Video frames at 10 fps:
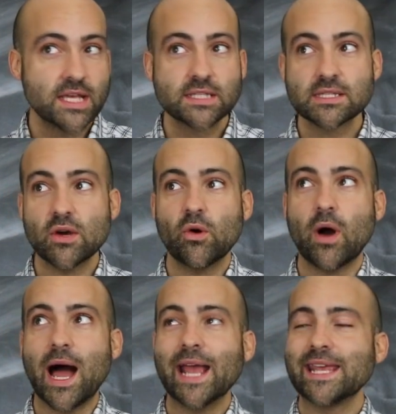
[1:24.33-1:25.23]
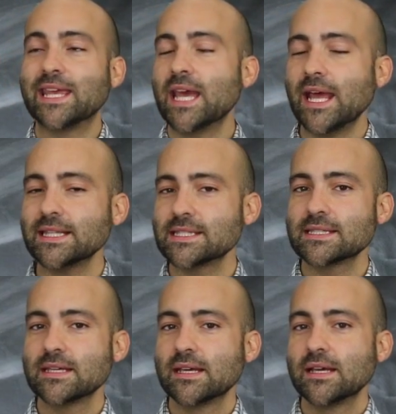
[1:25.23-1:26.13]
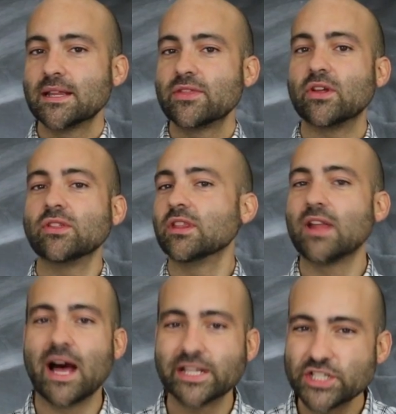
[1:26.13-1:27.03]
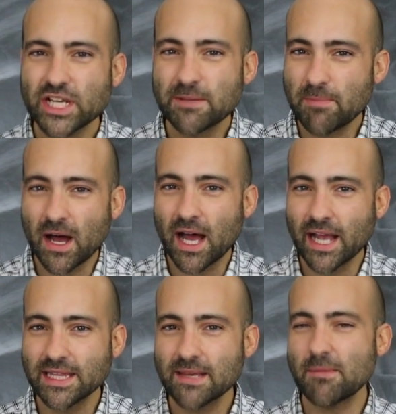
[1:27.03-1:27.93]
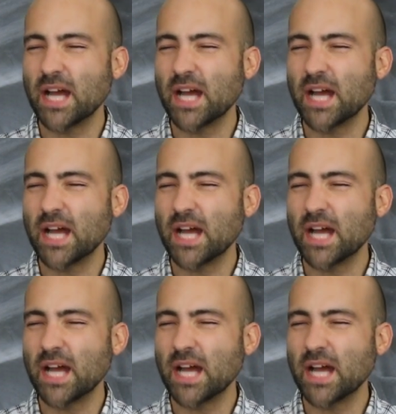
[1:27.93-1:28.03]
So I get the logic behind them.